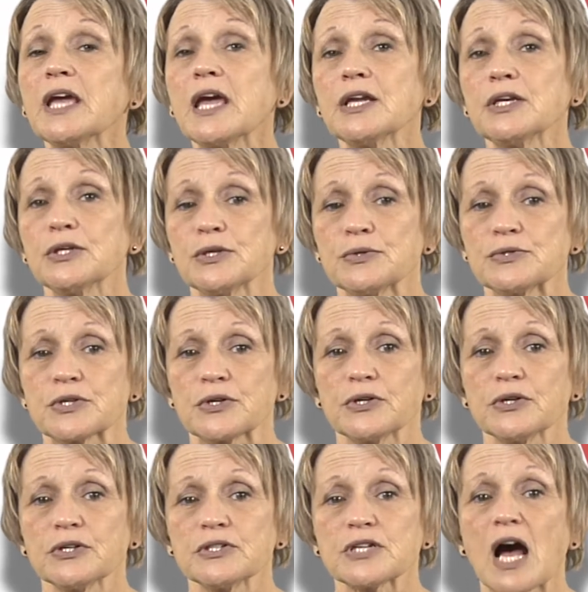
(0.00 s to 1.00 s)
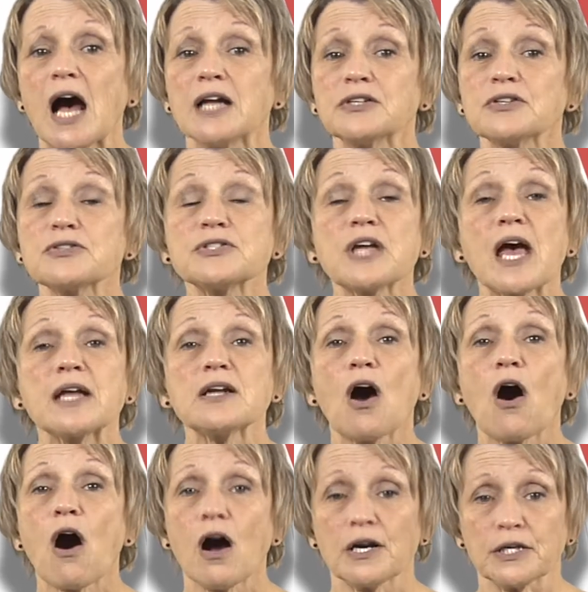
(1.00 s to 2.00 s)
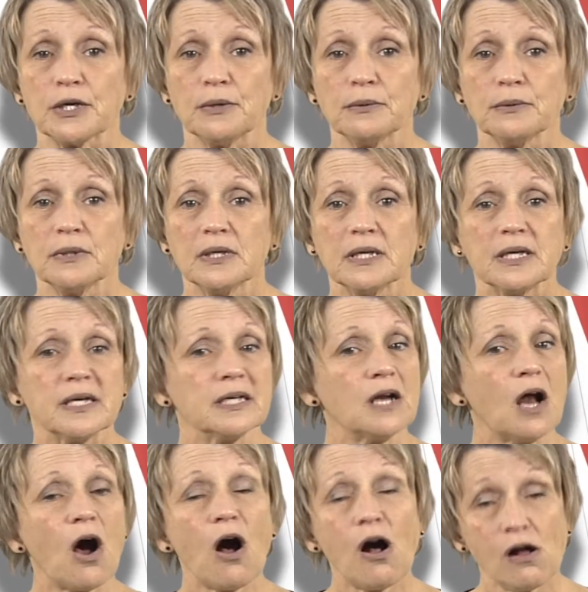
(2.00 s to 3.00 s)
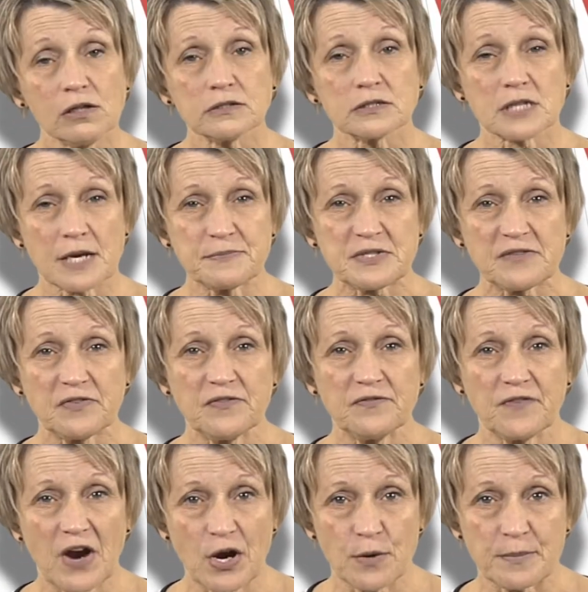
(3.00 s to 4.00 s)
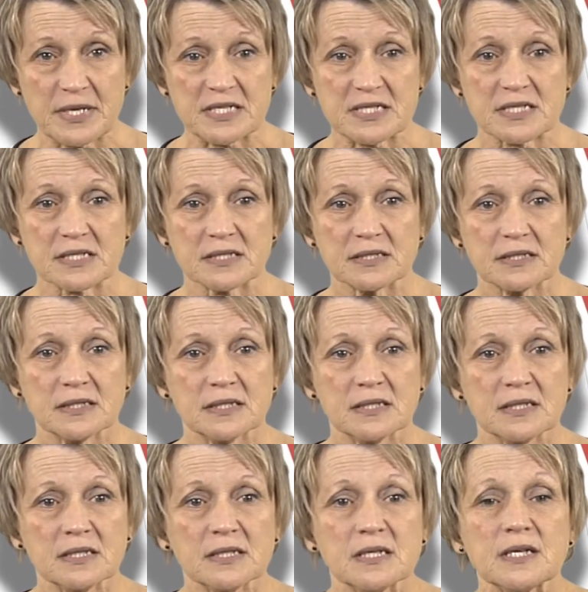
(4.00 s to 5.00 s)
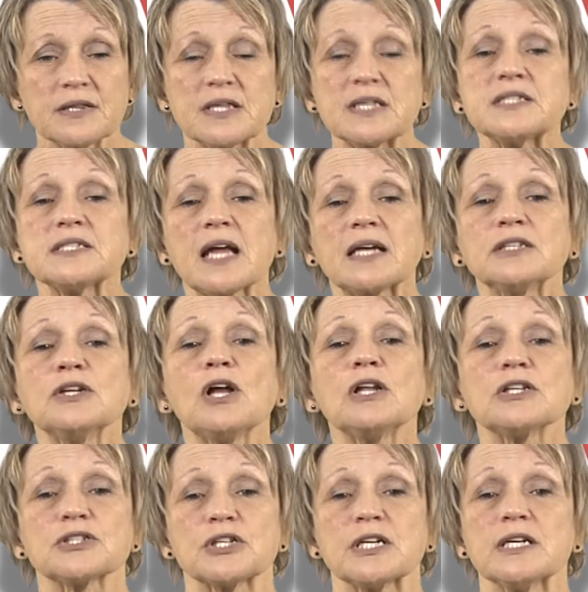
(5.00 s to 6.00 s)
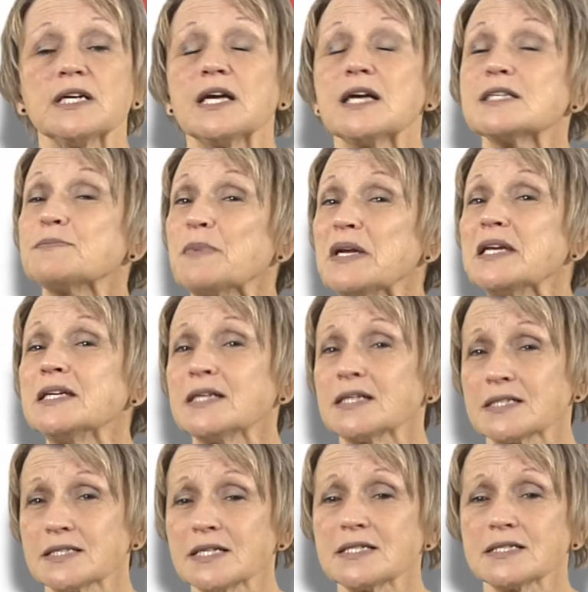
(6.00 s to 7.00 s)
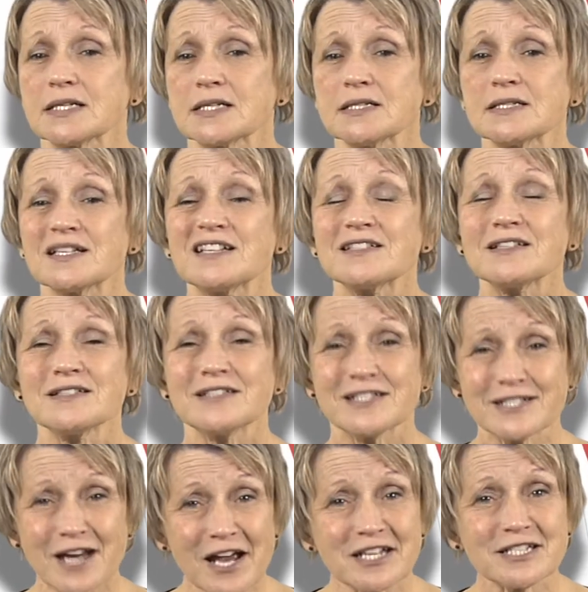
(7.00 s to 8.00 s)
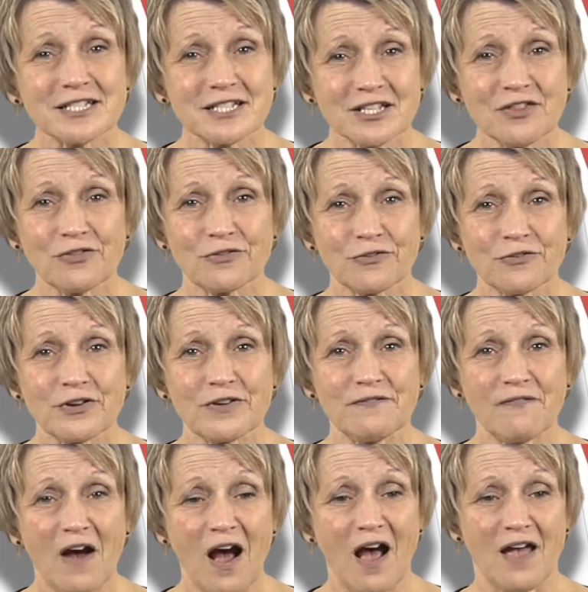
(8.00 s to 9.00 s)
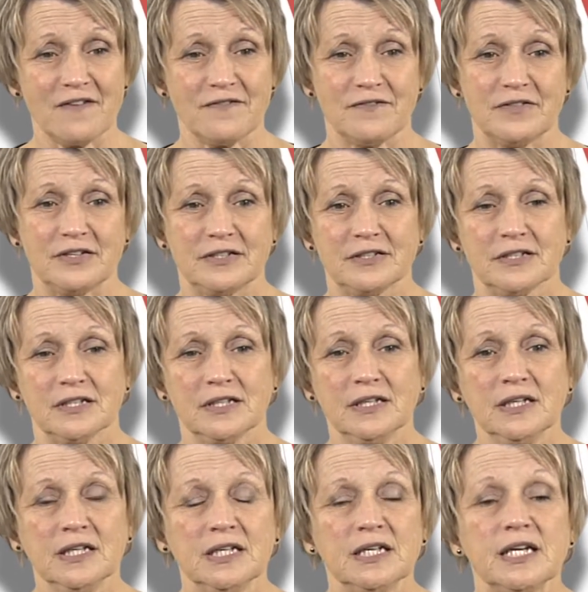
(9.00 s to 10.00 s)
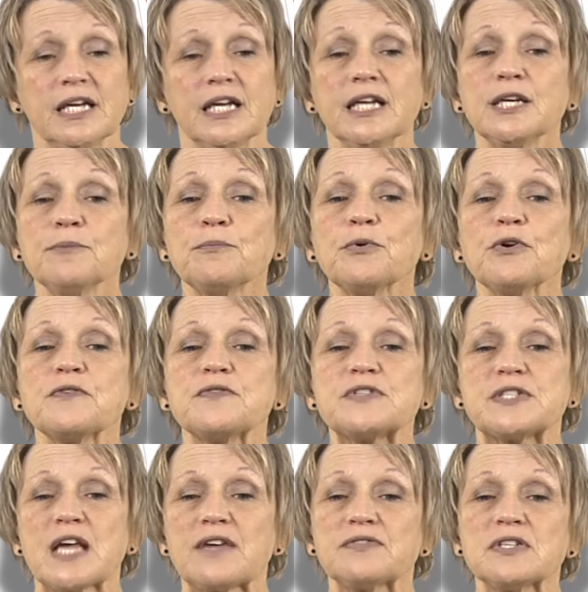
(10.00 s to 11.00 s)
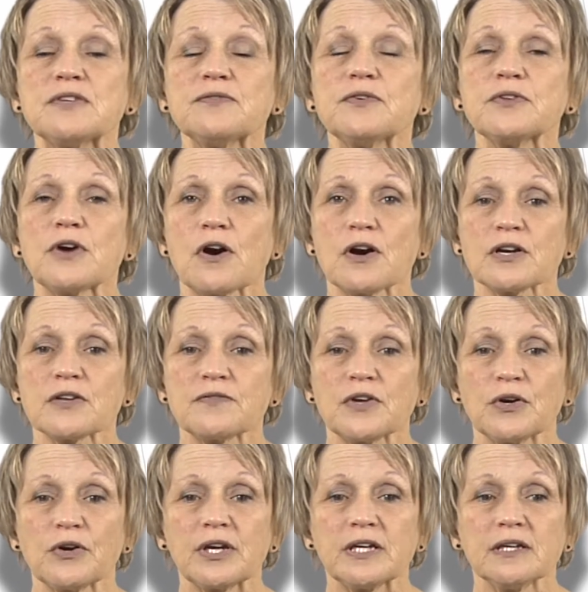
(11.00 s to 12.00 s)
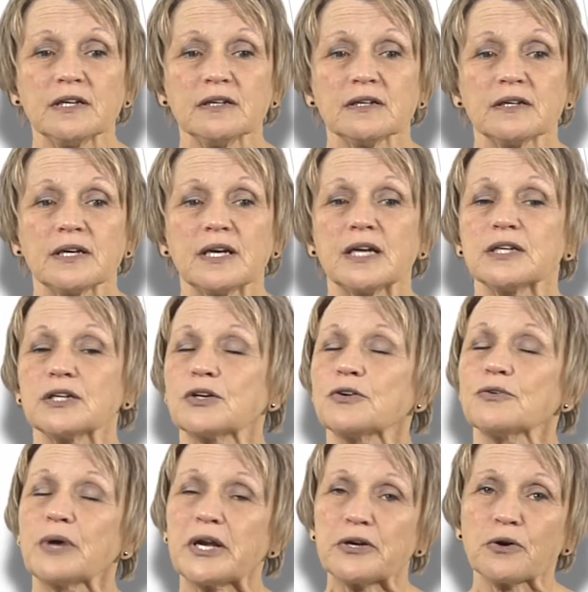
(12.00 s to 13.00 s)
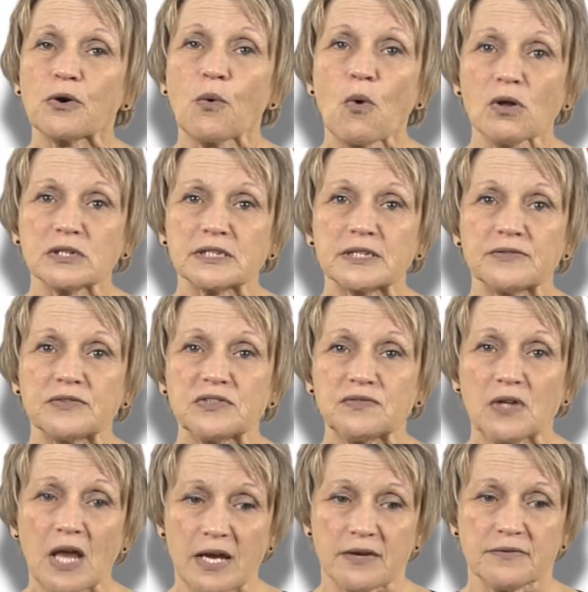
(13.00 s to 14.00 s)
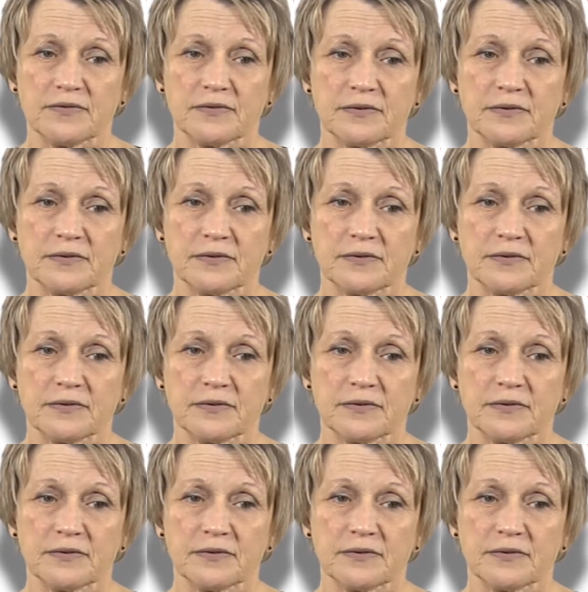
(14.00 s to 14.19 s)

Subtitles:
aid user to understand audio in all types of environments. This technology has been in existence since 1935. It improves safety for the hard of hearing and a greater quality of life.